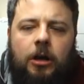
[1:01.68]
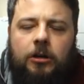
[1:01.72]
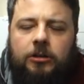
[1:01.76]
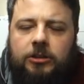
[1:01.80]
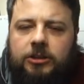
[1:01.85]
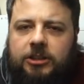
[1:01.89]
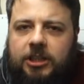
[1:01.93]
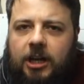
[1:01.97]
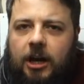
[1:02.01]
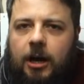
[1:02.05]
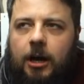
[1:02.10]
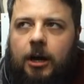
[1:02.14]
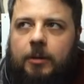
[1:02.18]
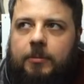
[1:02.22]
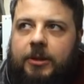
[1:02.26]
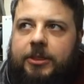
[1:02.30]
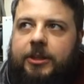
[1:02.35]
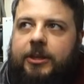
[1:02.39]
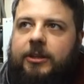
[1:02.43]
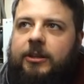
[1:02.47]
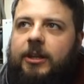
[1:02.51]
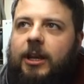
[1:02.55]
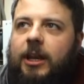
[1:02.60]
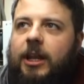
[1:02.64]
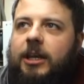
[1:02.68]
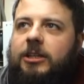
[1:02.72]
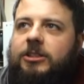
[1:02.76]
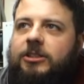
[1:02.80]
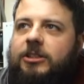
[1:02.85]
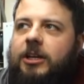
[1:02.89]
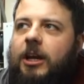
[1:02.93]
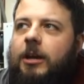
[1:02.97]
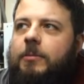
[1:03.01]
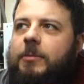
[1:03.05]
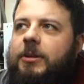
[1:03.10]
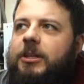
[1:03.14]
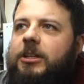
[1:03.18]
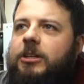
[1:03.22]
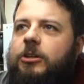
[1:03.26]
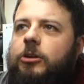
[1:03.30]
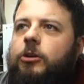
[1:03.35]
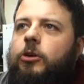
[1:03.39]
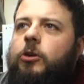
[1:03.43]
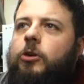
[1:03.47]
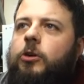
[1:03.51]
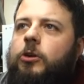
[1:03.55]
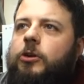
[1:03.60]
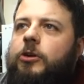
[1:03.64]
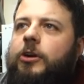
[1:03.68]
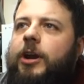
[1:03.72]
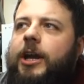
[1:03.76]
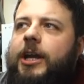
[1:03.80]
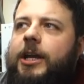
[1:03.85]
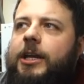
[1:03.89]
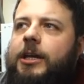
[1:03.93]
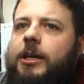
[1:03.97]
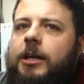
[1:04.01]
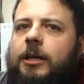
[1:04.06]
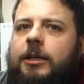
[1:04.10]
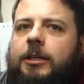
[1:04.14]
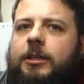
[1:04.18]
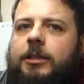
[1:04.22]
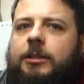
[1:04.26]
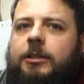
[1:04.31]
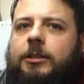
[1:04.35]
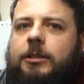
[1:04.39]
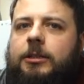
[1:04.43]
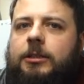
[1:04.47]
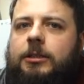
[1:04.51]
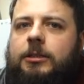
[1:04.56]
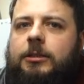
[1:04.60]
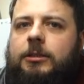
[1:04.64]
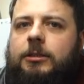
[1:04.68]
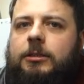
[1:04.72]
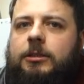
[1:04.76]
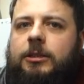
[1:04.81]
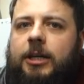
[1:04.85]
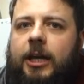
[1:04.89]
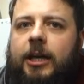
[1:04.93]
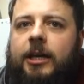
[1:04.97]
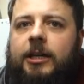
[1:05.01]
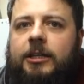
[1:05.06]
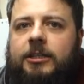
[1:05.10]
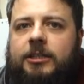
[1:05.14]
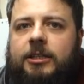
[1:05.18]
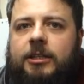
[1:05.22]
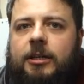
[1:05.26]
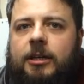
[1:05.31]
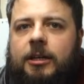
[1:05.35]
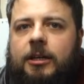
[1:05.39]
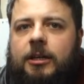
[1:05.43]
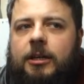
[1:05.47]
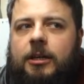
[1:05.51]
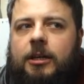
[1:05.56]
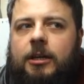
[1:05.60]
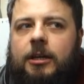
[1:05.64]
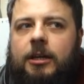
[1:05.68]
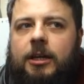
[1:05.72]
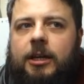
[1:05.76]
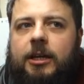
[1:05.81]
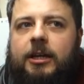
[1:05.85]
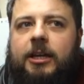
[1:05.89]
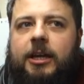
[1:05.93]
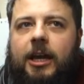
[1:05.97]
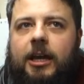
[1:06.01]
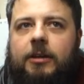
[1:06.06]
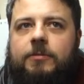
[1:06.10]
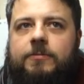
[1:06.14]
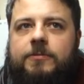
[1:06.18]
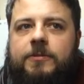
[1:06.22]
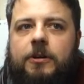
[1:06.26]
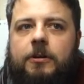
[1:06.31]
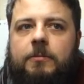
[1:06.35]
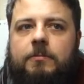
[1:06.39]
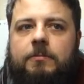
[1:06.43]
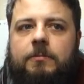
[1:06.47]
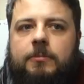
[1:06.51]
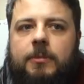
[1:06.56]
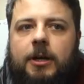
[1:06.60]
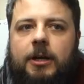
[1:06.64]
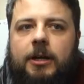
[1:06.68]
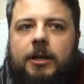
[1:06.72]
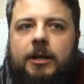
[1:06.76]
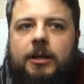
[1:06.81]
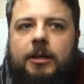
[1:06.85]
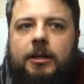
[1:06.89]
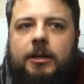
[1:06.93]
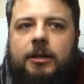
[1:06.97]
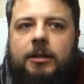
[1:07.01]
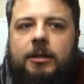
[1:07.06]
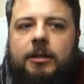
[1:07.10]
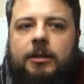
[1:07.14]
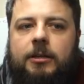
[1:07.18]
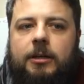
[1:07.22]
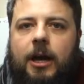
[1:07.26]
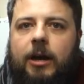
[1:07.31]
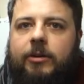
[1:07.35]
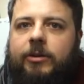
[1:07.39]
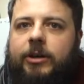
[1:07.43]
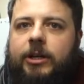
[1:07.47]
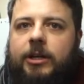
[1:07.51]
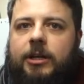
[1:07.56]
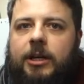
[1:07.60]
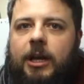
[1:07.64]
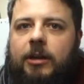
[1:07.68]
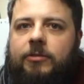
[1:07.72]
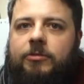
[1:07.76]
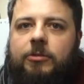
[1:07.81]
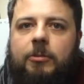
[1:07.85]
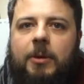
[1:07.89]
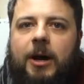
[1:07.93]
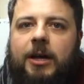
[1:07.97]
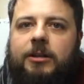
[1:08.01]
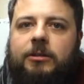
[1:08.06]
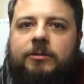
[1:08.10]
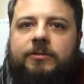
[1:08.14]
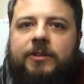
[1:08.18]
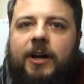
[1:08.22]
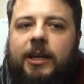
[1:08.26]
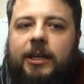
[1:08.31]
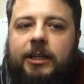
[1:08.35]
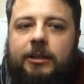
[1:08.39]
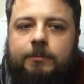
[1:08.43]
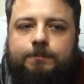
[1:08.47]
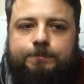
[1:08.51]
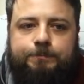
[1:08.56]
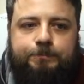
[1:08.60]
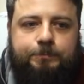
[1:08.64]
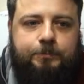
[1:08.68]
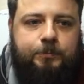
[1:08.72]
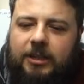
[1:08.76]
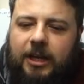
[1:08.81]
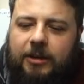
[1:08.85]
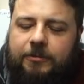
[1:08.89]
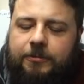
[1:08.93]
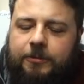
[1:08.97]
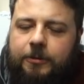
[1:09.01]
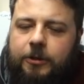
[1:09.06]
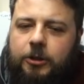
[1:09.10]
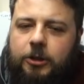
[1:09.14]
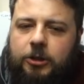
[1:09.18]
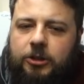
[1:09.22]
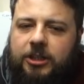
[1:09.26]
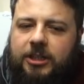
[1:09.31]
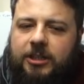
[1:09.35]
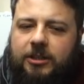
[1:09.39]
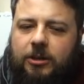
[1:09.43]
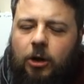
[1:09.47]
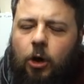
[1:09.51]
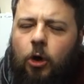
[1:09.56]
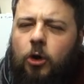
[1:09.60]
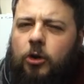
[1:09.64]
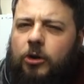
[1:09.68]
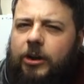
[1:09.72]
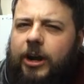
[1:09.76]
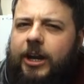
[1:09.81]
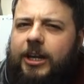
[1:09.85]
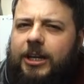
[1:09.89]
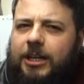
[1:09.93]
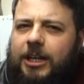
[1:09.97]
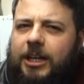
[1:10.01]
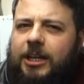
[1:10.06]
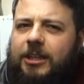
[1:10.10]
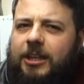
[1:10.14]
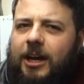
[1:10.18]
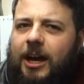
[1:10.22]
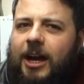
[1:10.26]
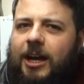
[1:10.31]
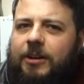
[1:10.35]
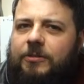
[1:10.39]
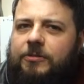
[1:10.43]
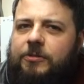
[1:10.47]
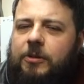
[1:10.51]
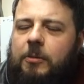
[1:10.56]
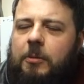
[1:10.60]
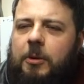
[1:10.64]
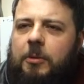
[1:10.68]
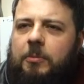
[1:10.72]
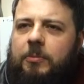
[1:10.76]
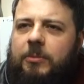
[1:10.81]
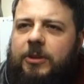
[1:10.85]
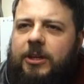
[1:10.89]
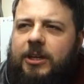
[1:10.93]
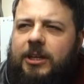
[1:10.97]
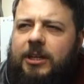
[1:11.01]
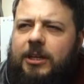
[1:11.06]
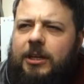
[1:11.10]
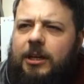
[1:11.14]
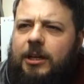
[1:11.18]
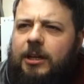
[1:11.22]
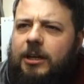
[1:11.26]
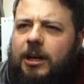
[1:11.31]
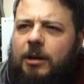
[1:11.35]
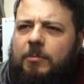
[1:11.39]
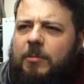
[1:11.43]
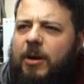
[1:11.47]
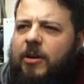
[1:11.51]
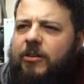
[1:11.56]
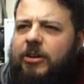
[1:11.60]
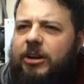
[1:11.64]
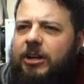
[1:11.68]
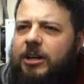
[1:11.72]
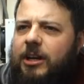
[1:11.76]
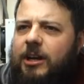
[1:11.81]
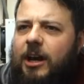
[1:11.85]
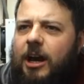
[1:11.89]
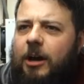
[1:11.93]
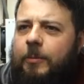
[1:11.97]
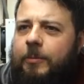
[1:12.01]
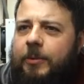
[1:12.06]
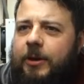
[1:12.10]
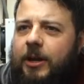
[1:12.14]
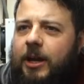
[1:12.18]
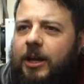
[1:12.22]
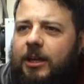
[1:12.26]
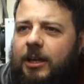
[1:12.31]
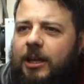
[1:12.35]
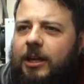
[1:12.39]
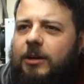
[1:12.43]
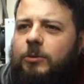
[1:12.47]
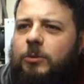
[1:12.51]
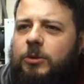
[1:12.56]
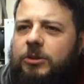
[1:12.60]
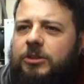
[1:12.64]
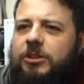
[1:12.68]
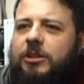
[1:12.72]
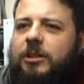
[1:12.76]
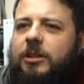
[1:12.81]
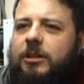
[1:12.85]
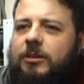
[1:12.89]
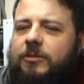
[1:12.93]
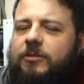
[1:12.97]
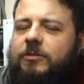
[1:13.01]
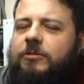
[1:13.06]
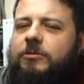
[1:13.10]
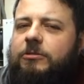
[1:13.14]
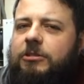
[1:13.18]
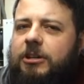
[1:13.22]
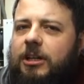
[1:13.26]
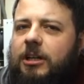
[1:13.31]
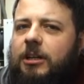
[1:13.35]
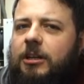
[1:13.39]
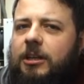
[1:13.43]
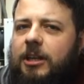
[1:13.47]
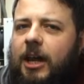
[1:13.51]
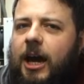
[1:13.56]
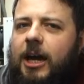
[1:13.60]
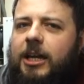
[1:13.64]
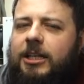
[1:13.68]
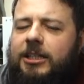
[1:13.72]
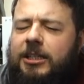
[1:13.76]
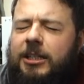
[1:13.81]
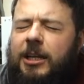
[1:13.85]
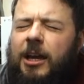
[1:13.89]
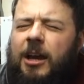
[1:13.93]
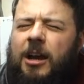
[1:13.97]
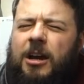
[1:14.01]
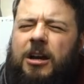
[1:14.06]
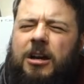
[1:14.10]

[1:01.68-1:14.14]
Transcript: long time. I think the last time I did an all grain kit, it came from Harry, came from Idle Valley. That first all grain kit that I had from him, the American IPA, that was a real nice